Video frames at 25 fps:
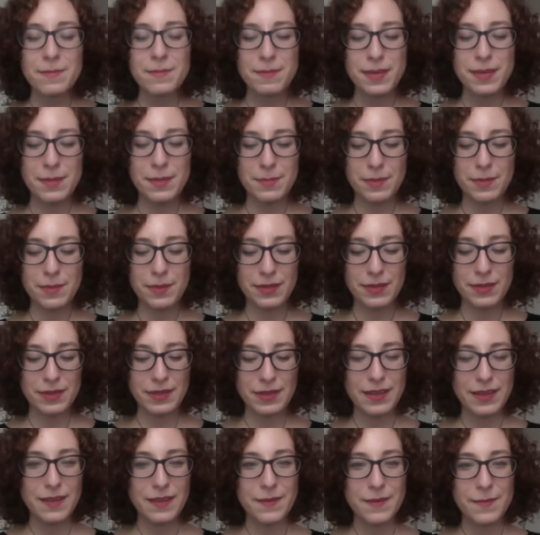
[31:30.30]

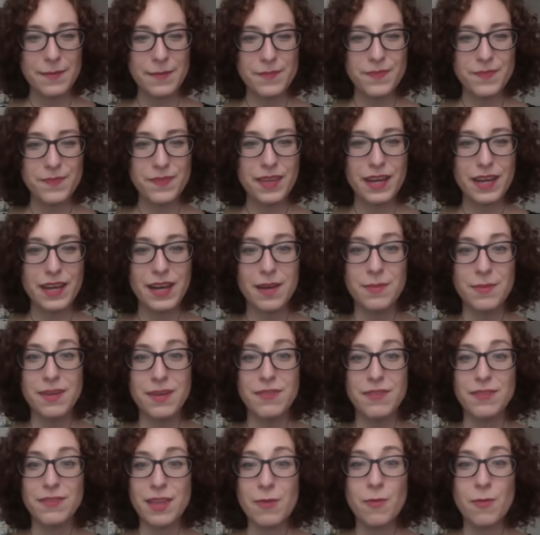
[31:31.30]
people,
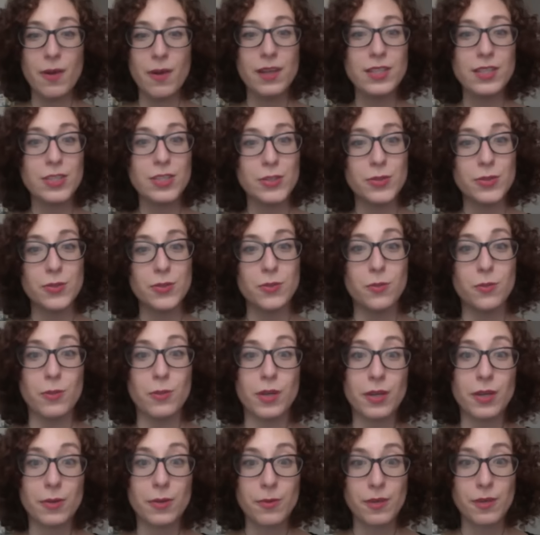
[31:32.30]
if they want to
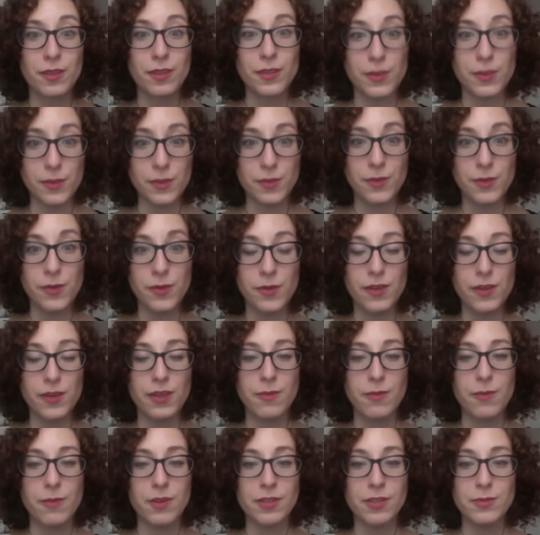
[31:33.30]
work with you or
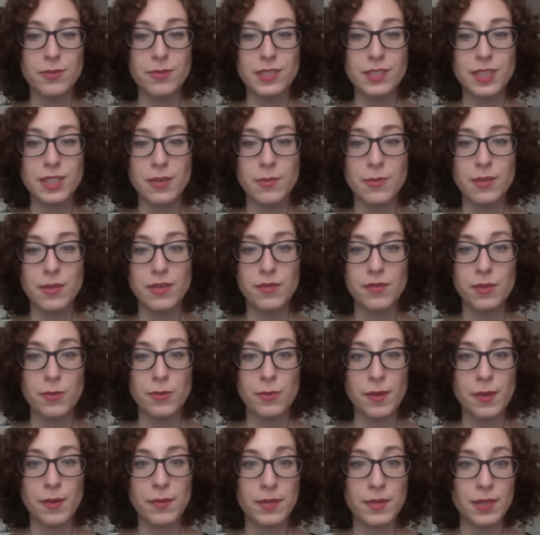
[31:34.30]
they want to attend one of your
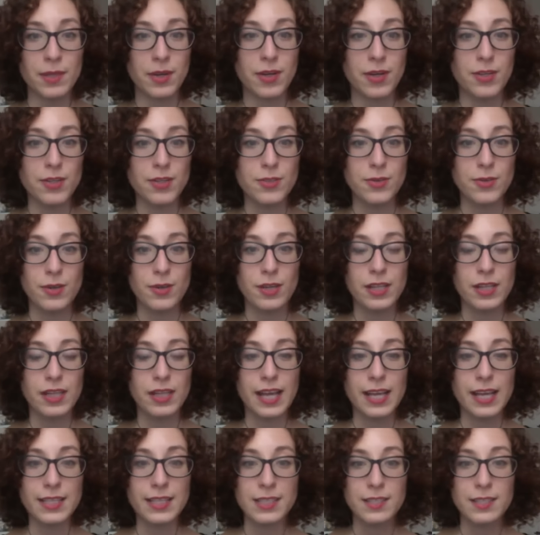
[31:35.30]
webinars or
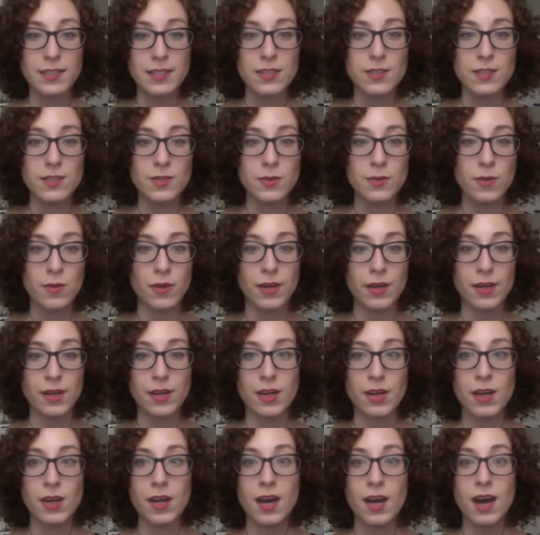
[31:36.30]
classes or
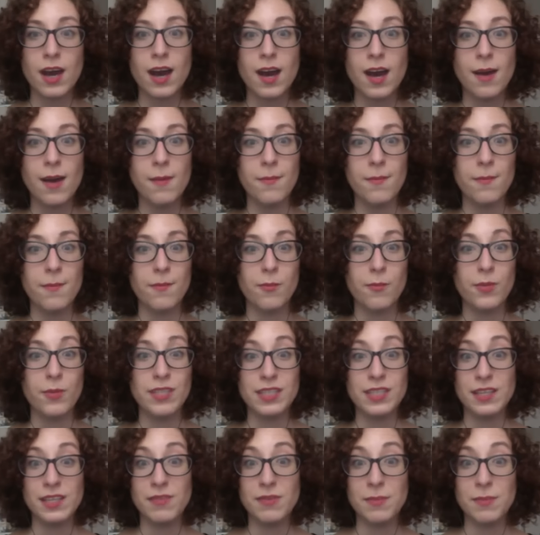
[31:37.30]
we
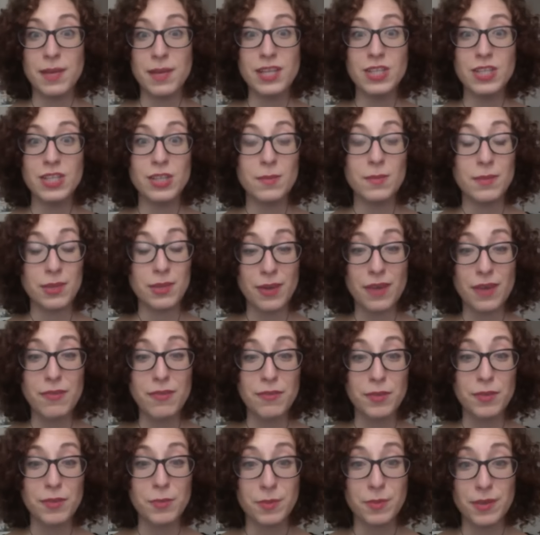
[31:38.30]
didn't even mention it, but you have a
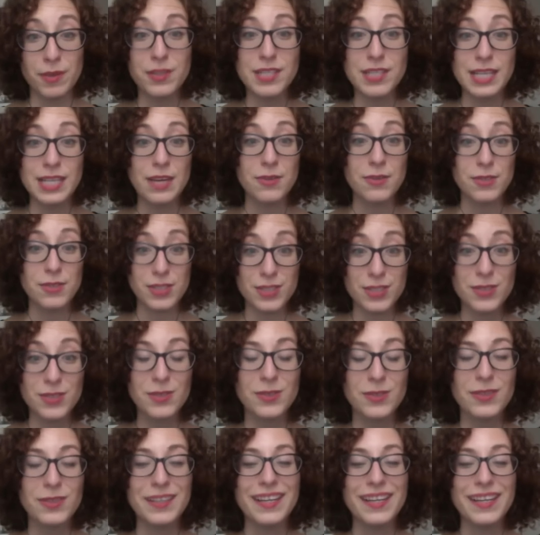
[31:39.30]
few books out too.